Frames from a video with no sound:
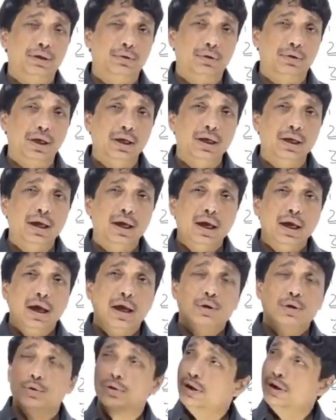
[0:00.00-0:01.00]
Okay,
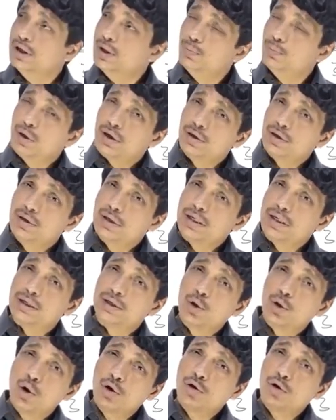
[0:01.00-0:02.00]
so this patient
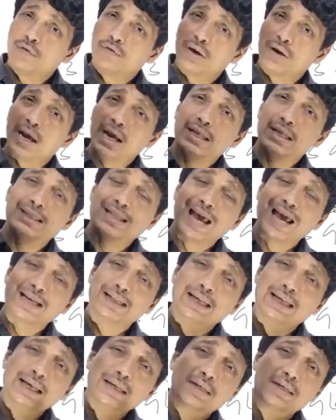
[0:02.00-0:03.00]
is not aware
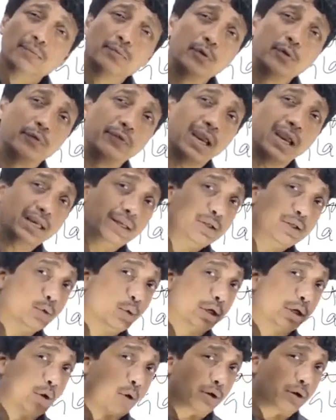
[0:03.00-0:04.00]
that there is some
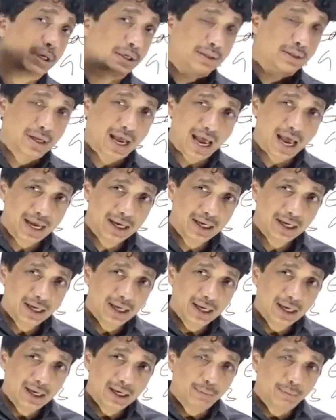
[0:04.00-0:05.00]
uveitis going on in his eye
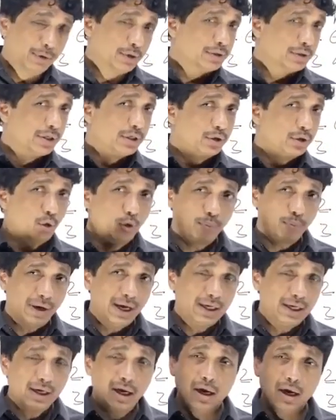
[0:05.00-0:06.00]
because there is no
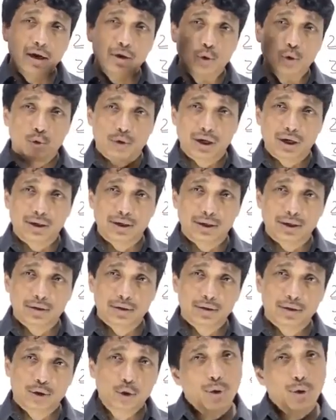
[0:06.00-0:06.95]
pain, no redness.